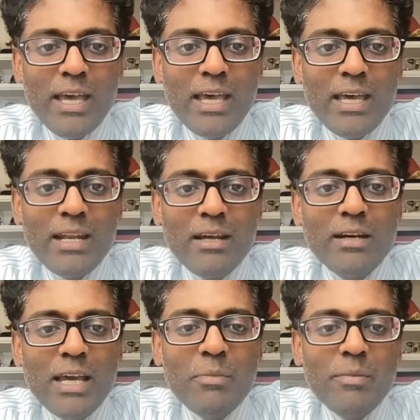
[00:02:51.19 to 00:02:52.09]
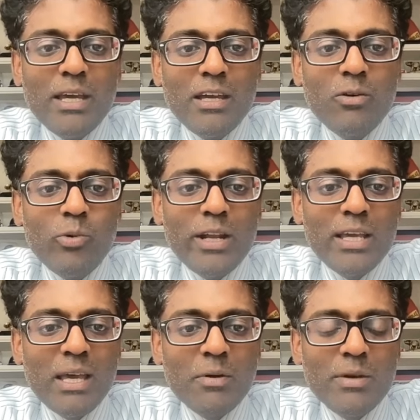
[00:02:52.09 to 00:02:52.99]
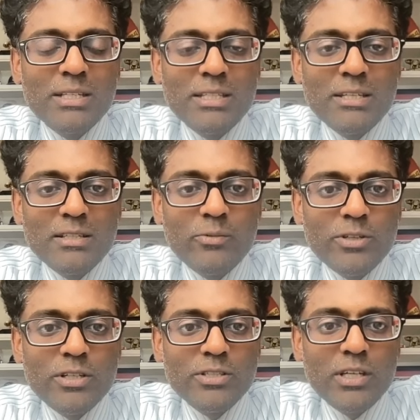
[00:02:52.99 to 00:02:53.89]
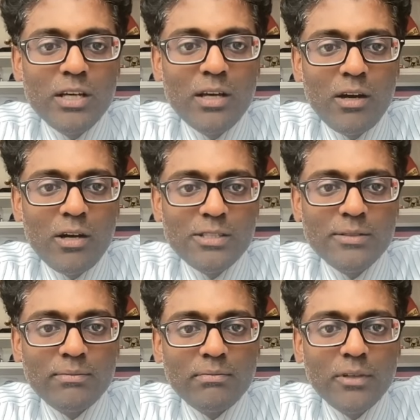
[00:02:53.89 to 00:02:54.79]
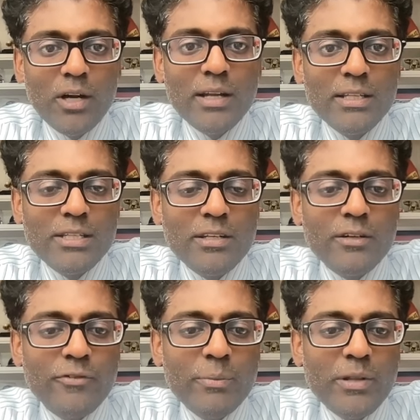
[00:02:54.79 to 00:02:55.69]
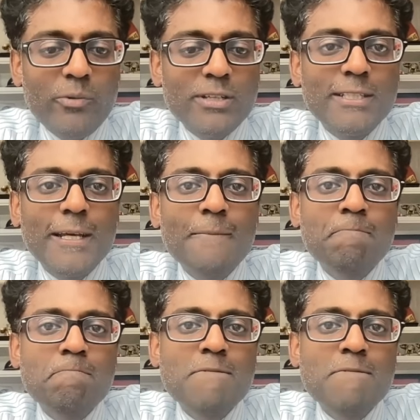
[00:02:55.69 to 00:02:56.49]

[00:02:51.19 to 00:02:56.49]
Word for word: and MMA winning MMA season, which is awesome. All right, let's get to your free play winner today.